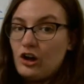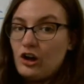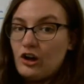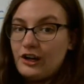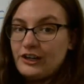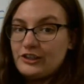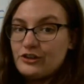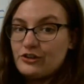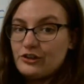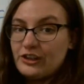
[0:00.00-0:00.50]

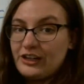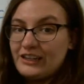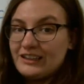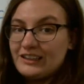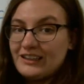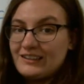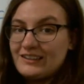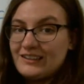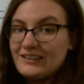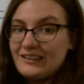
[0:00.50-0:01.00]
hundredth
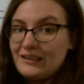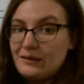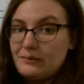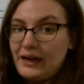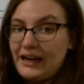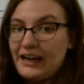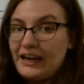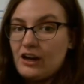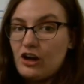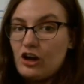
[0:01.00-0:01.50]
because it's in
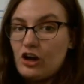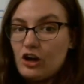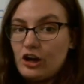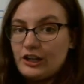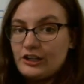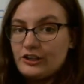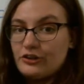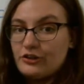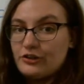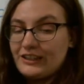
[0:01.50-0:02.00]
my
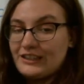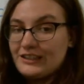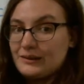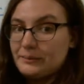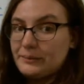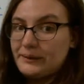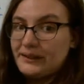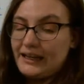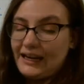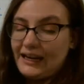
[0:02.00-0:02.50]
hundredth
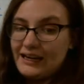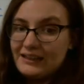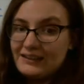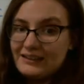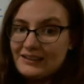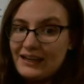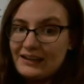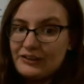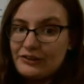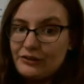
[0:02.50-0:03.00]

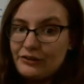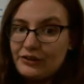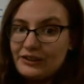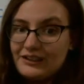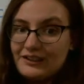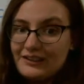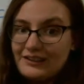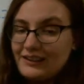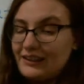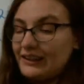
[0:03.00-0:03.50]
place, as you can
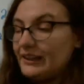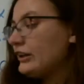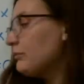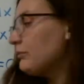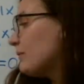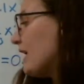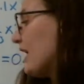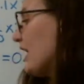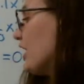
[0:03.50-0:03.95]
see.